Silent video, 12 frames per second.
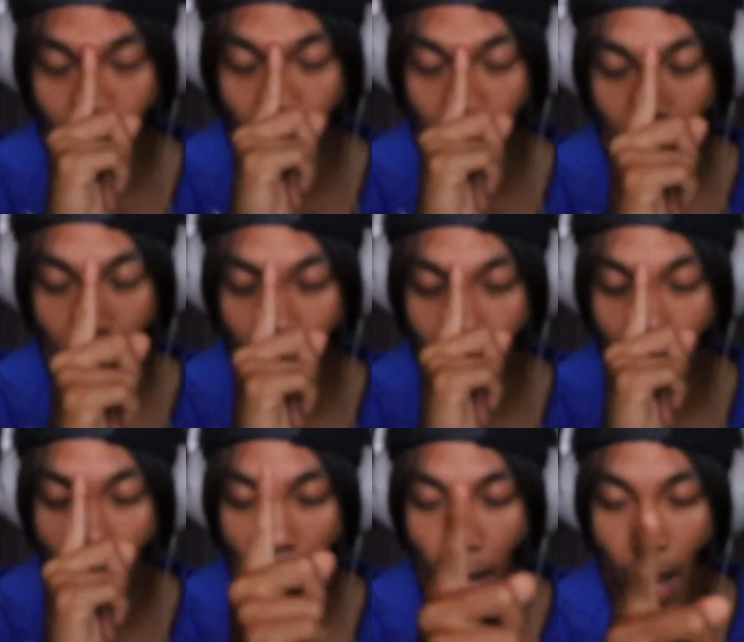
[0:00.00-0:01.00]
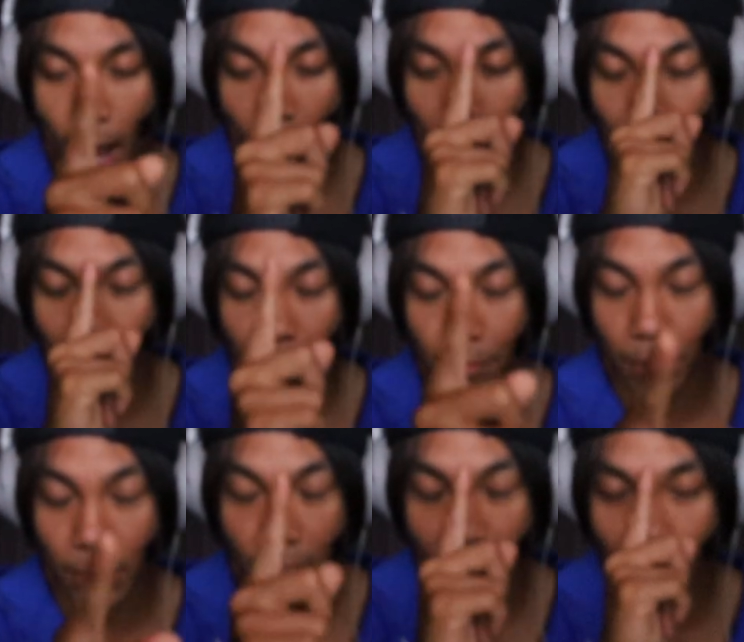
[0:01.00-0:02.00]
Be thy eye
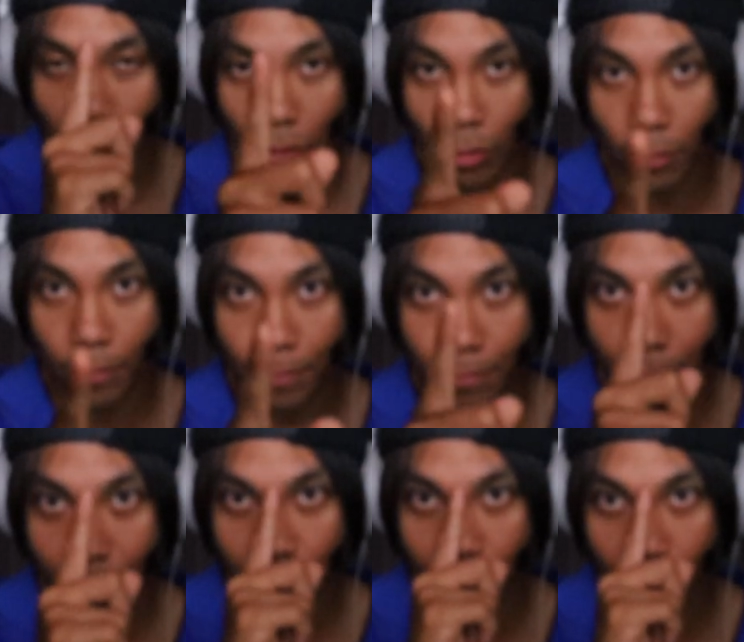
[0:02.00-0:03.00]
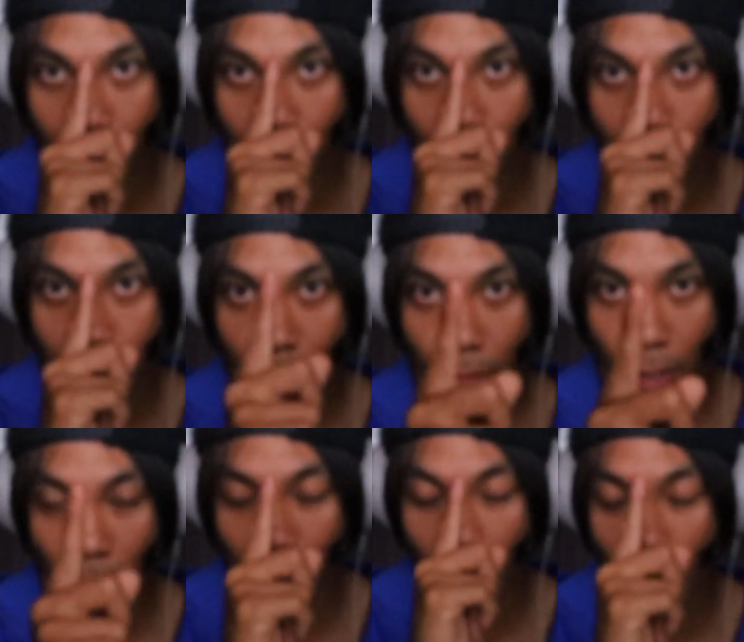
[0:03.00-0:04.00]
be single,
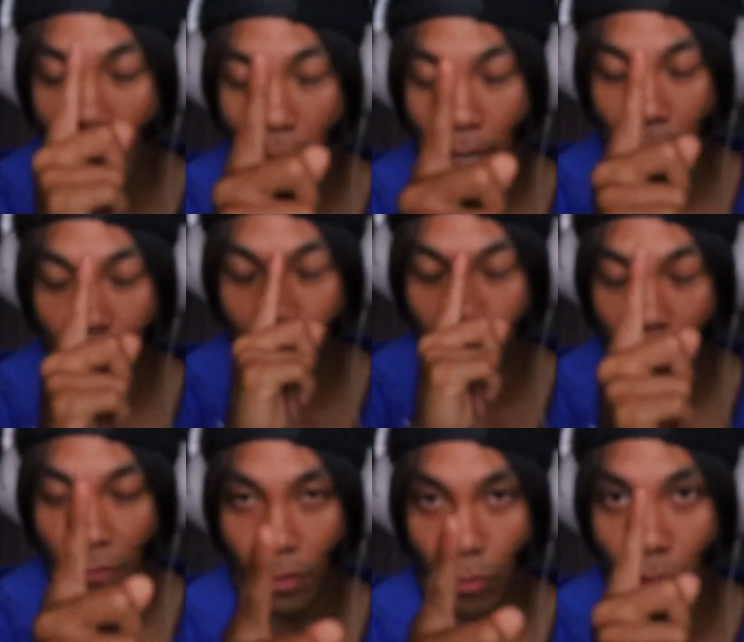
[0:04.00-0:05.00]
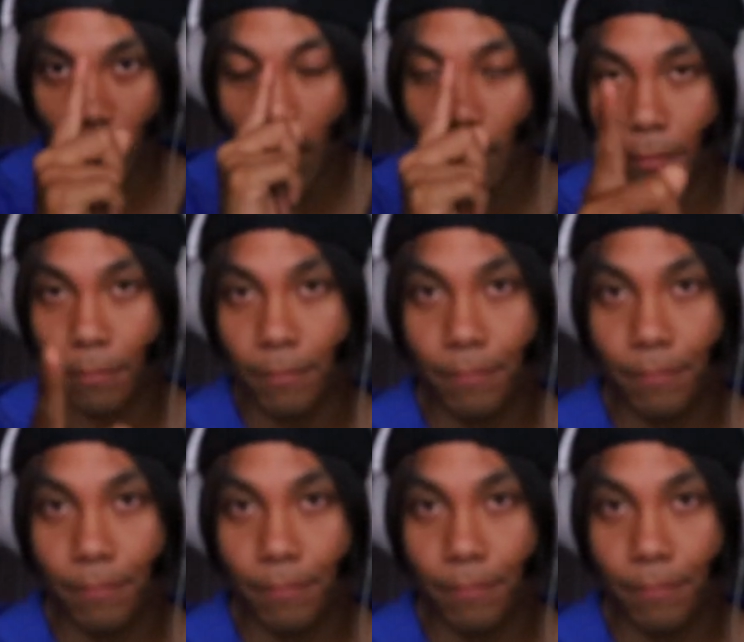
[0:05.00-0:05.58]
and the eye shall be filled with light.